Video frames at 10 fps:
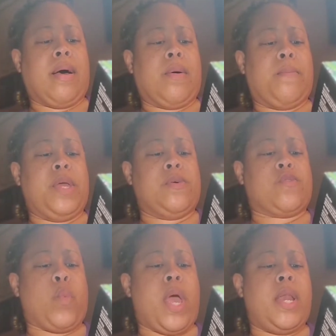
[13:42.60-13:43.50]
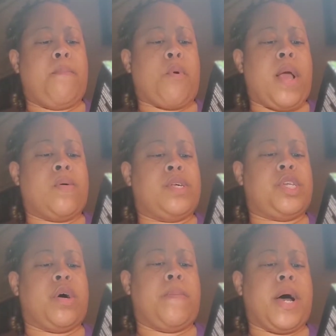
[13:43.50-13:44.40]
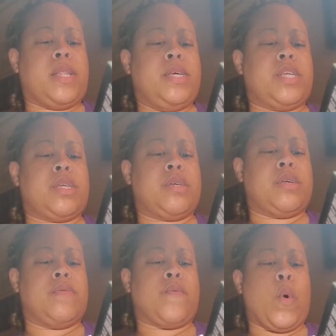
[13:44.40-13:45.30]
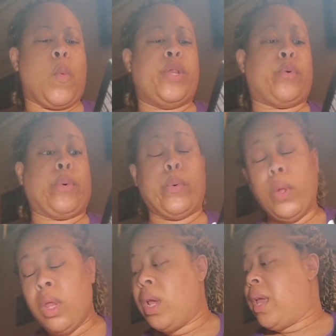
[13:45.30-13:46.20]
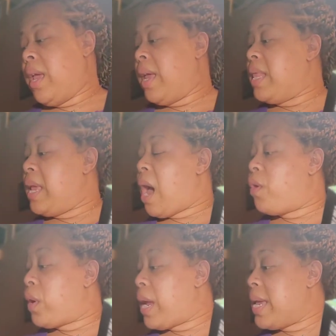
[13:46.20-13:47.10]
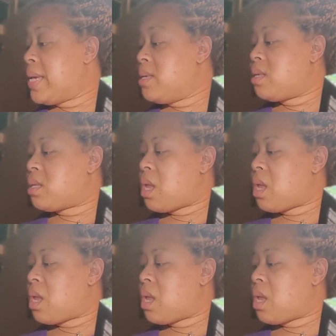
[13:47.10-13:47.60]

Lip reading: Beetles Red Brown Gel Polish for Winter Cool, and the other is,